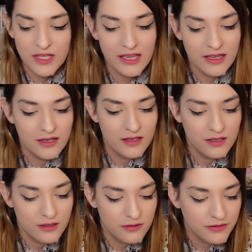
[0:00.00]
We
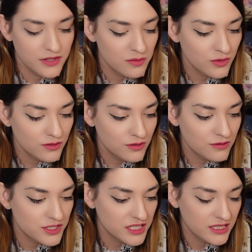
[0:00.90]
have
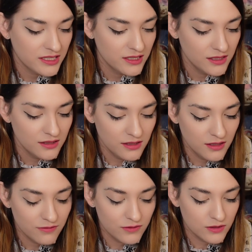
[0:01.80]
Kimono Jihen,
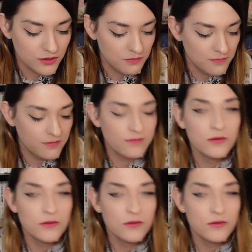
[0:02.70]
Volume